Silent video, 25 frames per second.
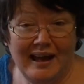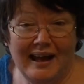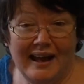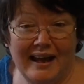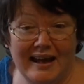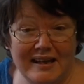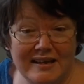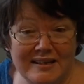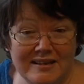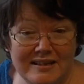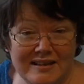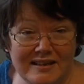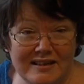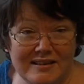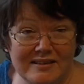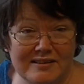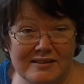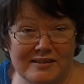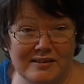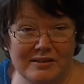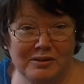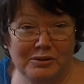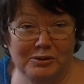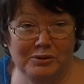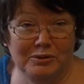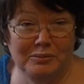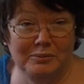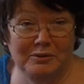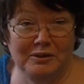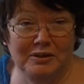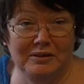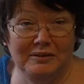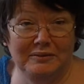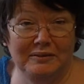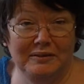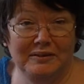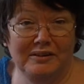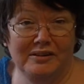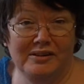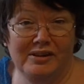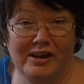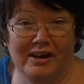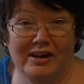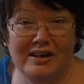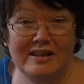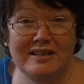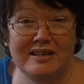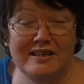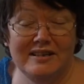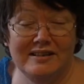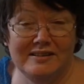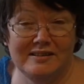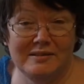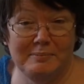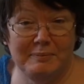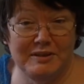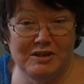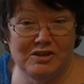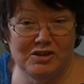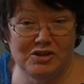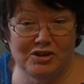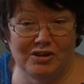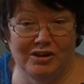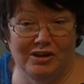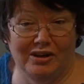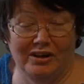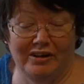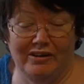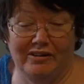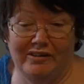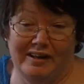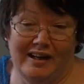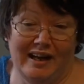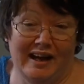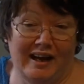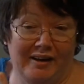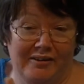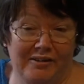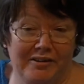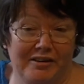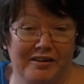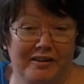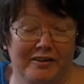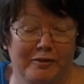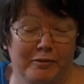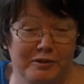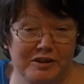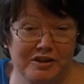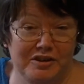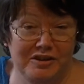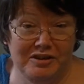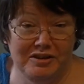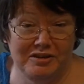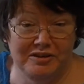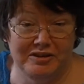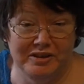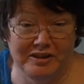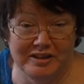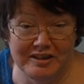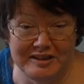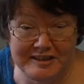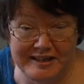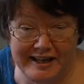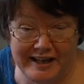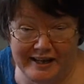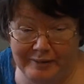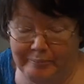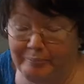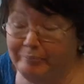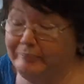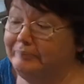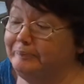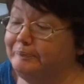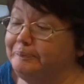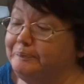80 is the normal, 90 is a bit stronger, and 100 is what you use on denim.